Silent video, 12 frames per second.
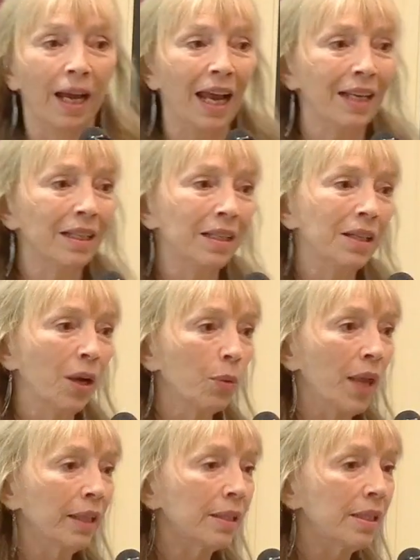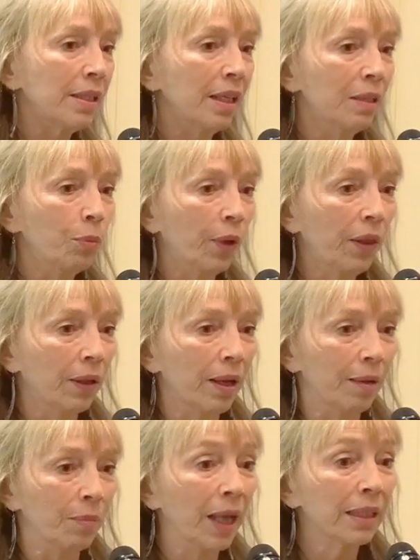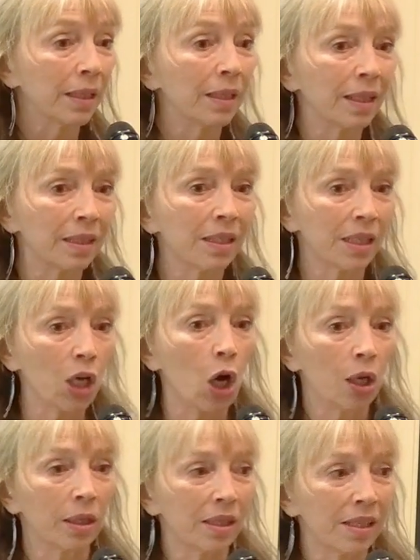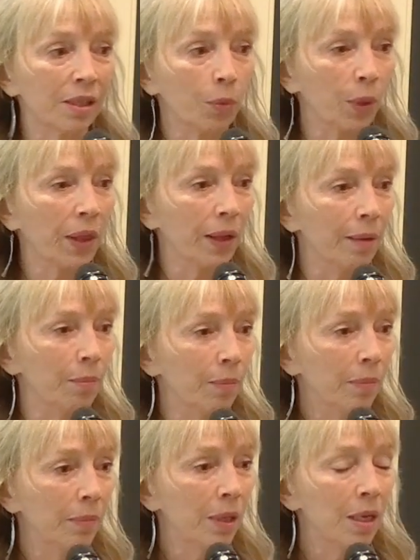And that stayed with him. That's a scar that's still with him.